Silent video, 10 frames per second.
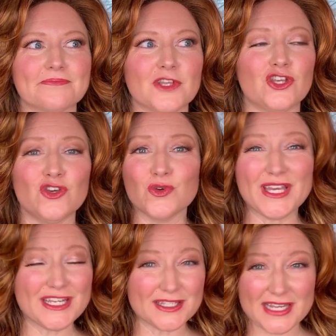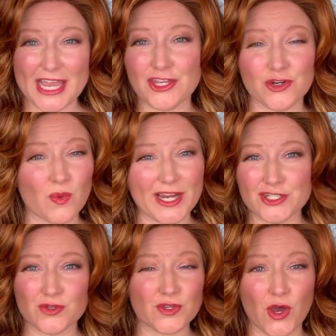you can take your wide
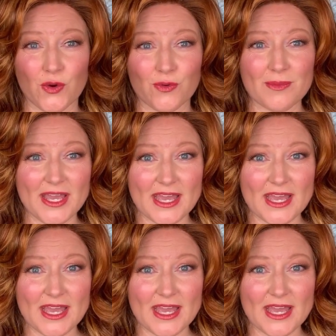tooth comb